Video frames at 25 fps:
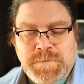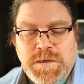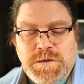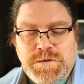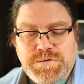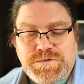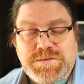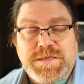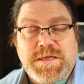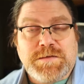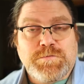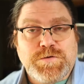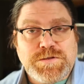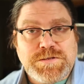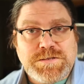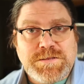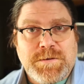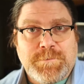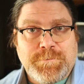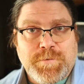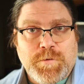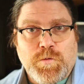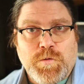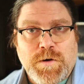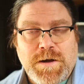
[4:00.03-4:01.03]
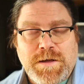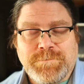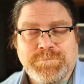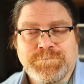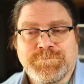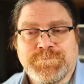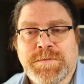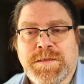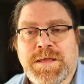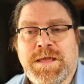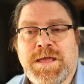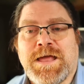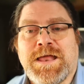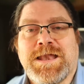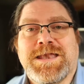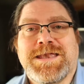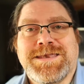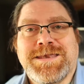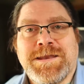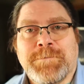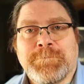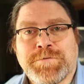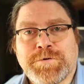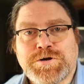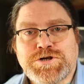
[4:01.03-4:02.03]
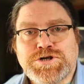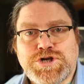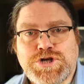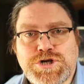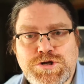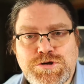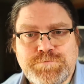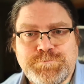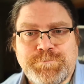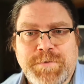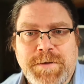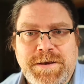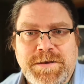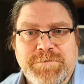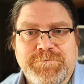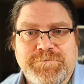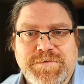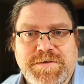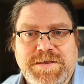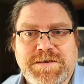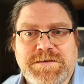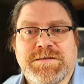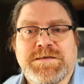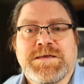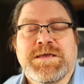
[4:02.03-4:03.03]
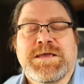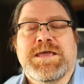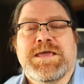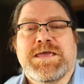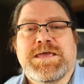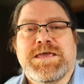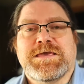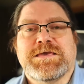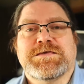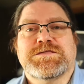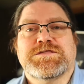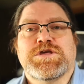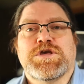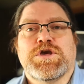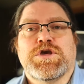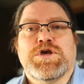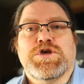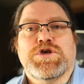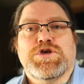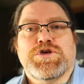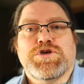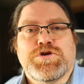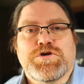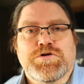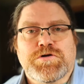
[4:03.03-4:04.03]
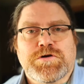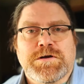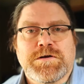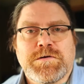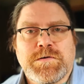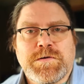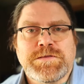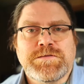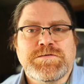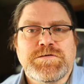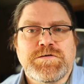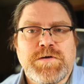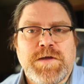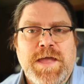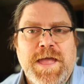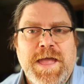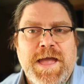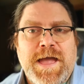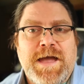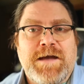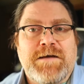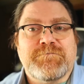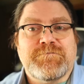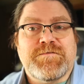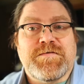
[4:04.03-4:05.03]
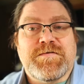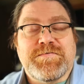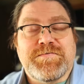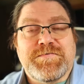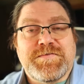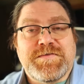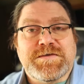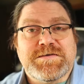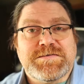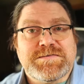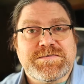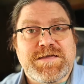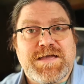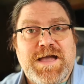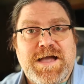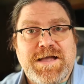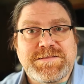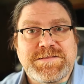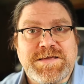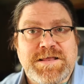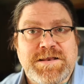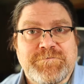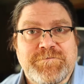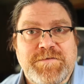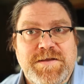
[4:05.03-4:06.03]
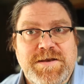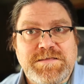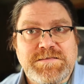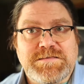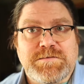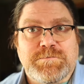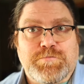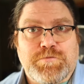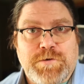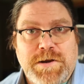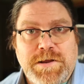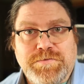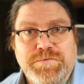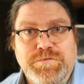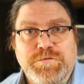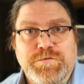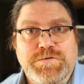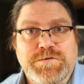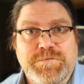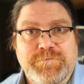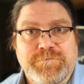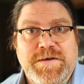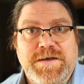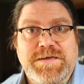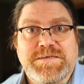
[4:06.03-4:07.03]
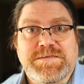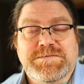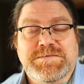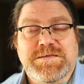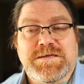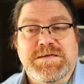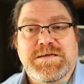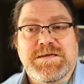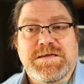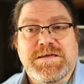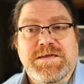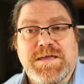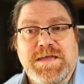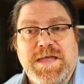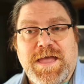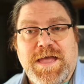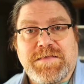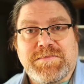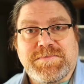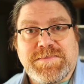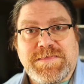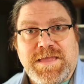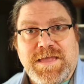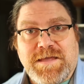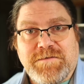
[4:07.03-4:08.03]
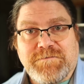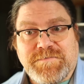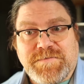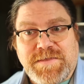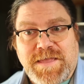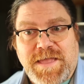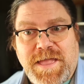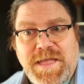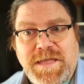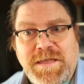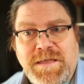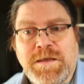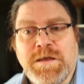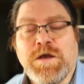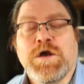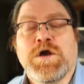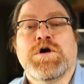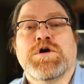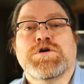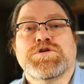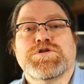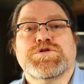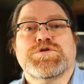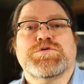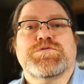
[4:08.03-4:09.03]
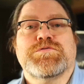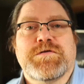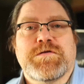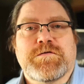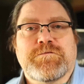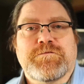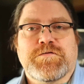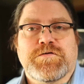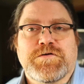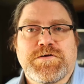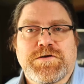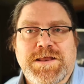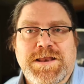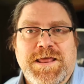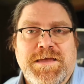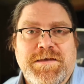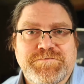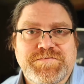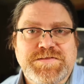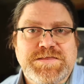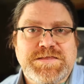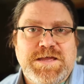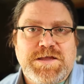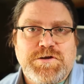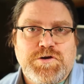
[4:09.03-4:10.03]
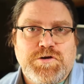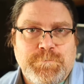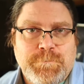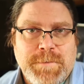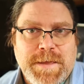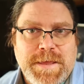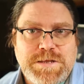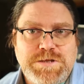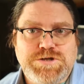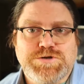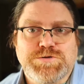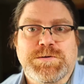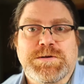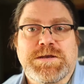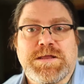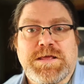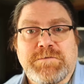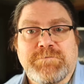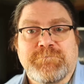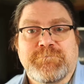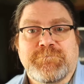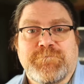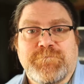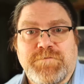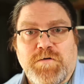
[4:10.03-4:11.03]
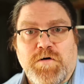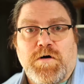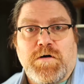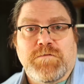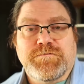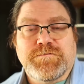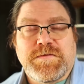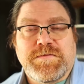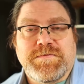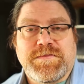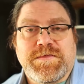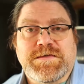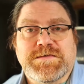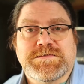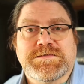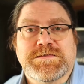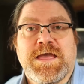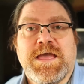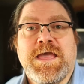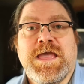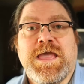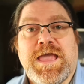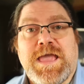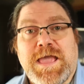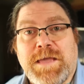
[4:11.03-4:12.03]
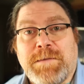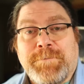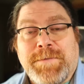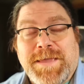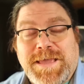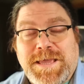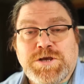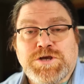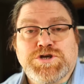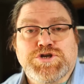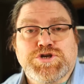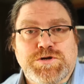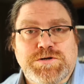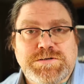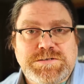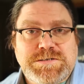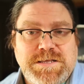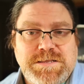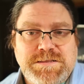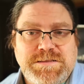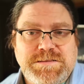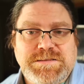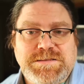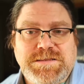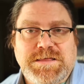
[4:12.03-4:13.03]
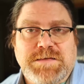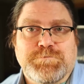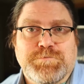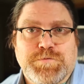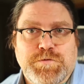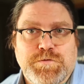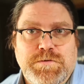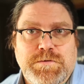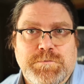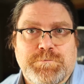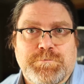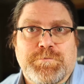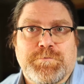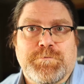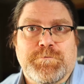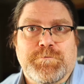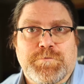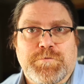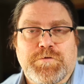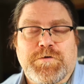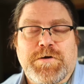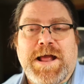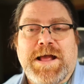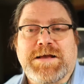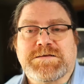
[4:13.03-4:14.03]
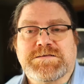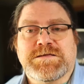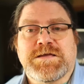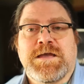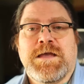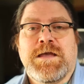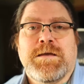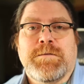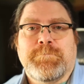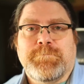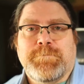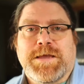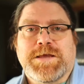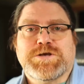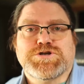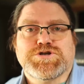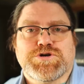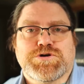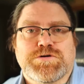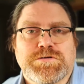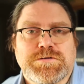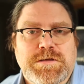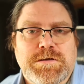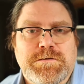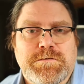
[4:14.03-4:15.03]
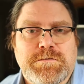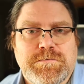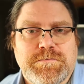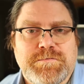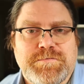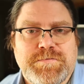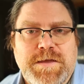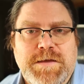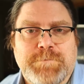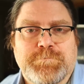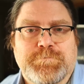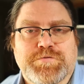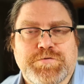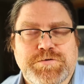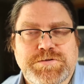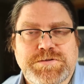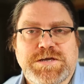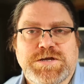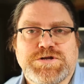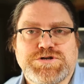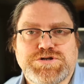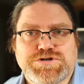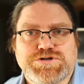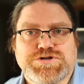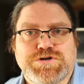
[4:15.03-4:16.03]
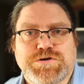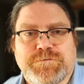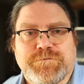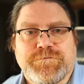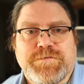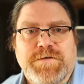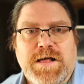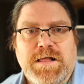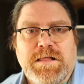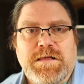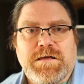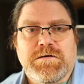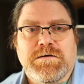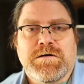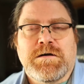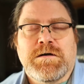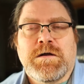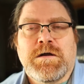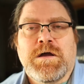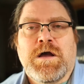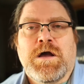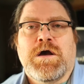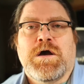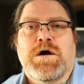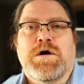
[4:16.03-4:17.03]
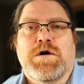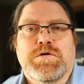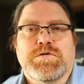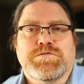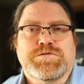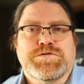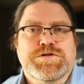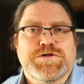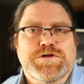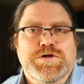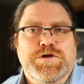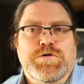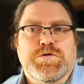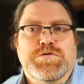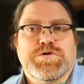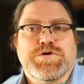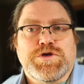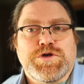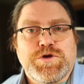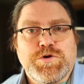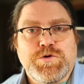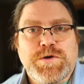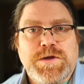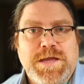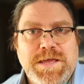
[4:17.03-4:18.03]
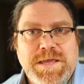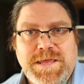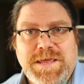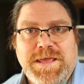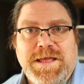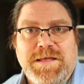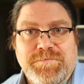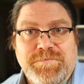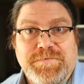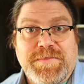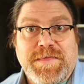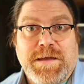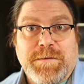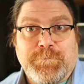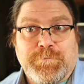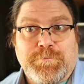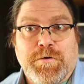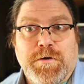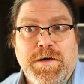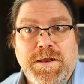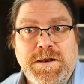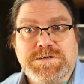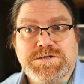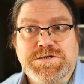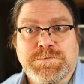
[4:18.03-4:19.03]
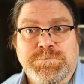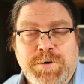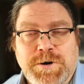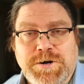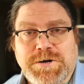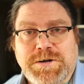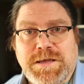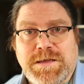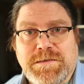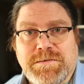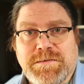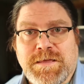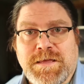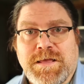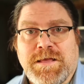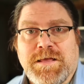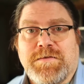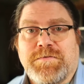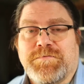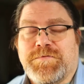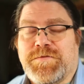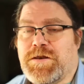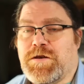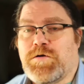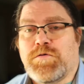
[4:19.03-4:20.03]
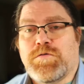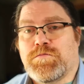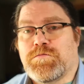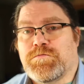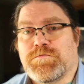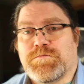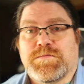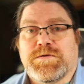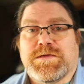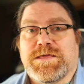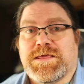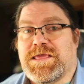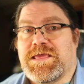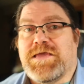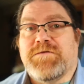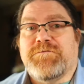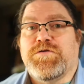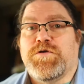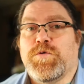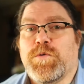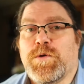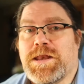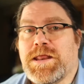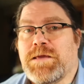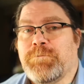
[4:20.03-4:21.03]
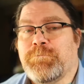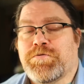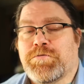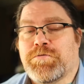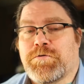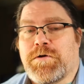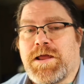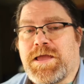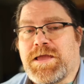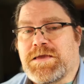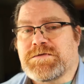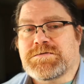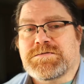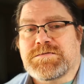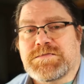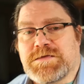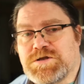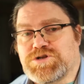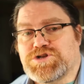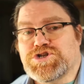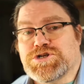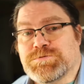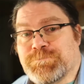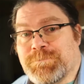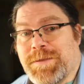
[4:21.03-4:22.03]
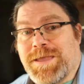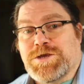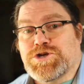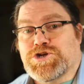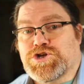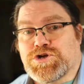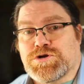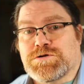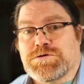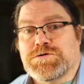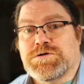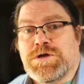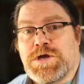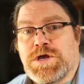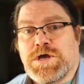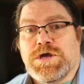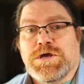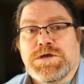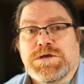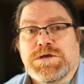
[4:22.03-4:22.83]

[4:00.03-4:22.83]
So that was number one. Number two benefit is you're going to have this identified as a breakthrough device at the FDA. So therefore, you're going to have senior management involved in this and making sure it doesn't slip through the cracks, make sure that procedures are followed, so you can get that product to market. They don't give you any breaks. They just make sure